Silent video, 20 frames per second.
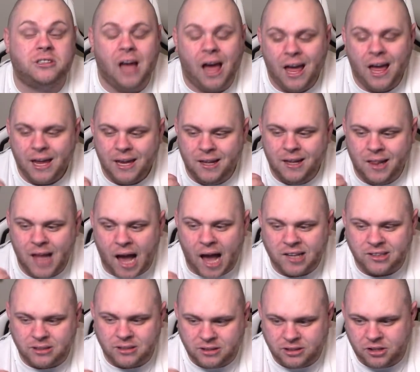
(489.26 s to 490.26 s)
He
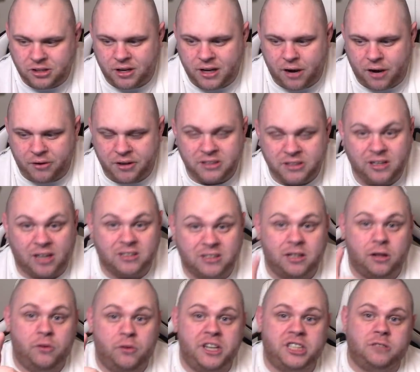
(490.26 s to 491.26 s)
lacks in certain areas.
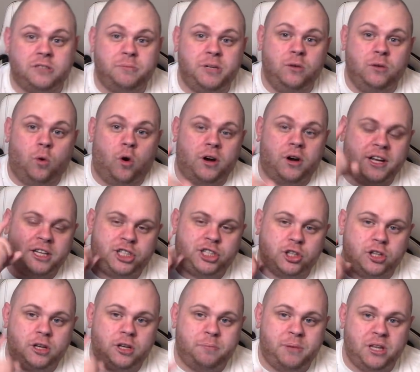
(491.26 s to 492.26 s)
Acceleration being one,
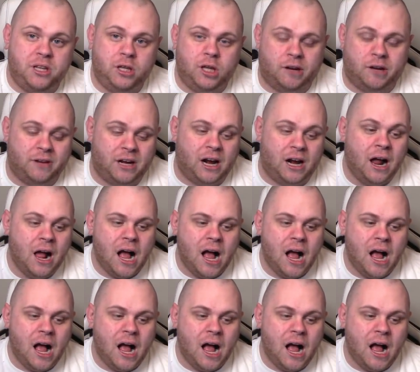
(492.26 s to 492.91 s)
agility being the other.